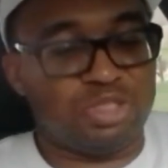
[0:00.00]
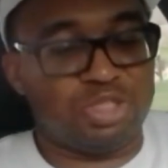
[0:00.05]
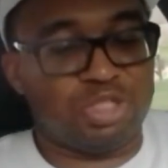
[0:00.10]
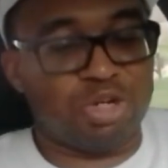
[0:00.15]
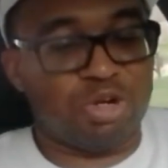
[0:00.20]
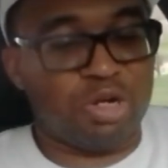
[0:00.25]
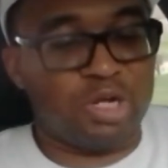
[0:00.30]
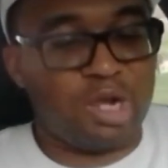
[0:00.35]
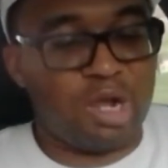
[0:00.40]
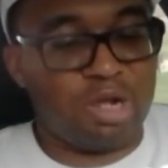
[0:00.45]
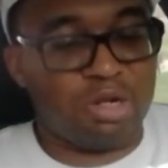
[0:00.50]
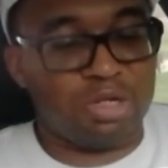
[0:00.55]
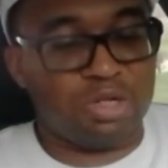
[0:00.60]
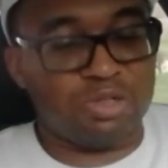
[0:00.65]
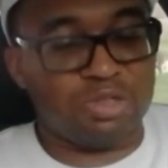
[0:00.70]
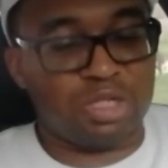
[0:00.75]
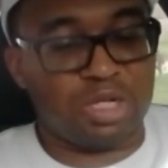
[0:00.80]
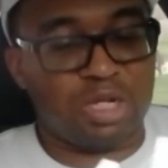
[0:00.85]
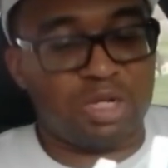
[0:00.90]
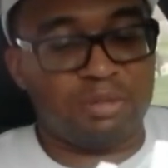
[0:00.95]
enjoy all
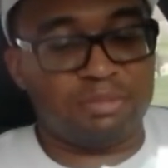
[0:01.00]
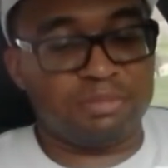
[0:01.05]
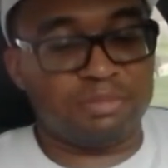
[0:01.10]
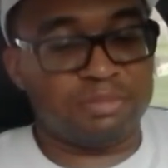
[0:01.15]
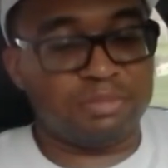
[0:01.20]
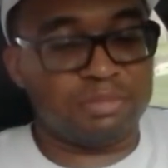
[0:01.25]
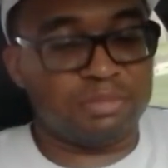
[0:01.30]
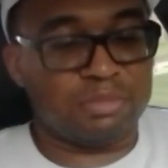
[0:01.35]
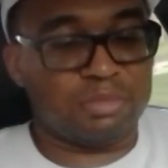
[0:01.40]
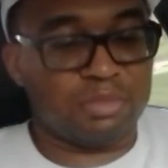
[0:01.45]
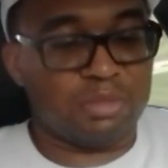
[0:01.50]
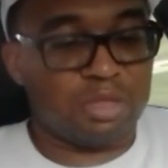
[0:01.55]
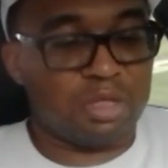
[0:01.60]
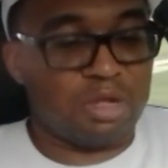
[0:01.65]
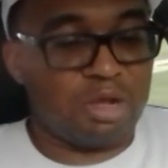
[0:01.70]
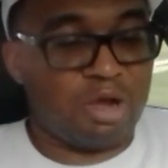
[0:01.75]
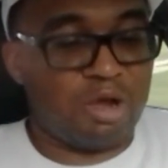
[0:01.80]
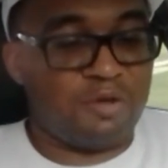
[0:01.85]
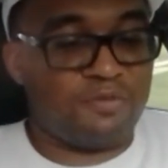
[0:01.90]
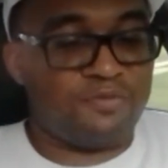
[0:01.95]
those um,
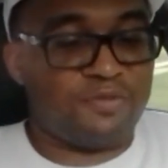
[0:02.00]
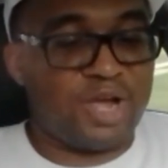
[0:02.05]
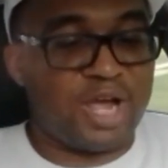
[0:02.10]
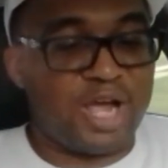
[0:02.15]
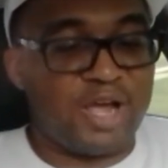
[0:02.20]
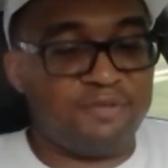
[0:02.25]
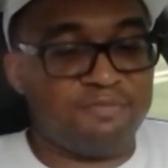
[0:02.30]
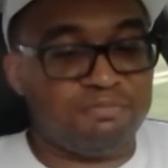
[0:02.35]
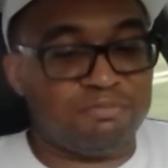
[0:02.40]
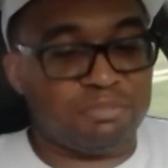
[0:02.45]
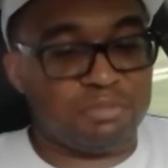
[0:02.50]
all five